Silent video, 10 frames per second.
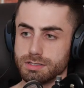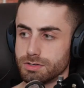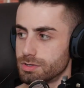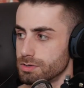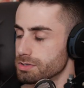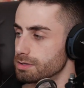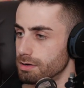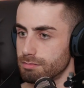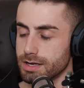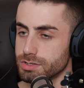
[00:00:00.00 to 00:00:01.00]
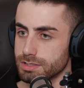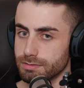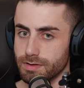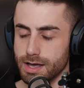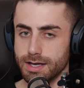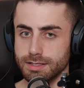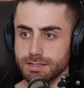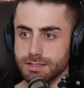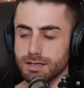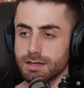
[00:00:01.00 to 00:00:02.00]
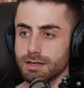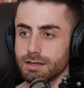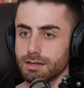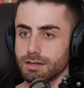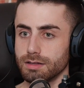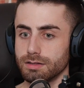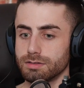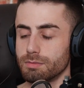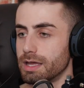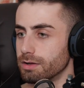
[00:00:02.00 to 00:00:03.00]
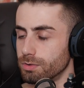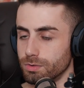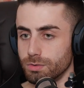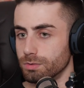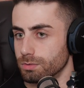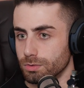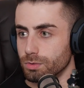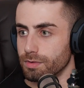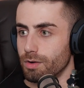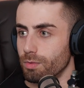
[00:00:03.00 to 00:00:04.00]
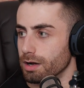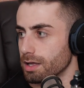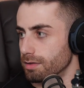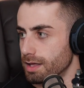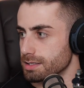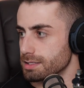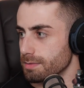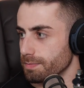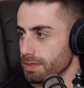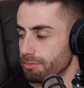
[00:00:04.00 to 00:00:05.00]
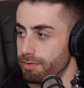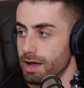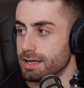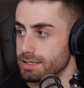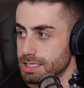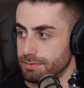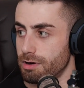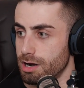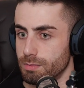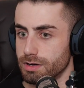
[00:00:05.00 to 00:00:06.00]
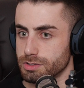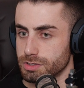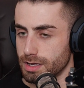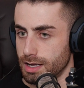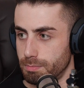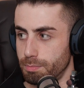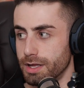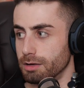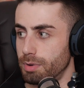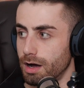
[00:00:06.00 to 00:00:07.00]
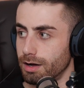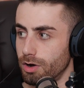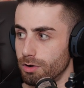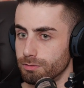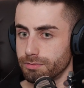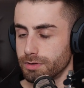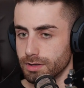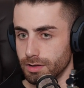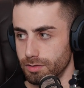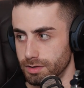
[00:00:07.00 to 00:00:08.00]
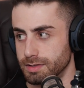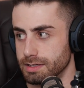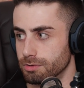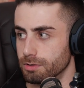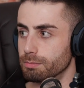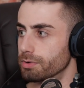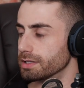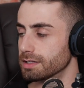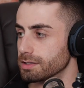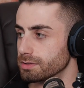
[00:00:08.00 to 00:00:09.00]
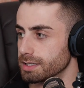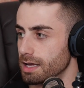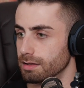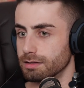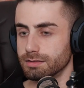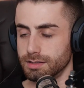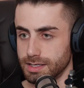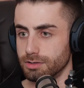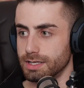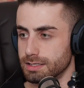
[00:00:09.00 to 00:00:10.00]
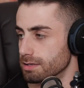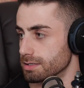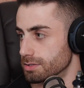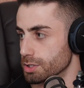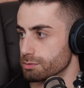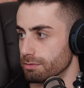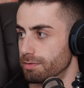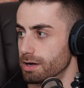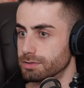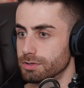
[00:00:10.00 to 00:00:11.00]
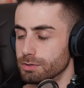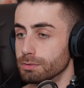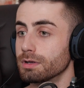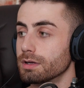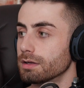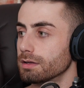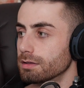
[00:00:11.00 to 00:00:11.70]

an institution that arranges the finance to make all that work. That's finance is very much a big part of the deal and putting the deal together. The deal, it doesn't just refer to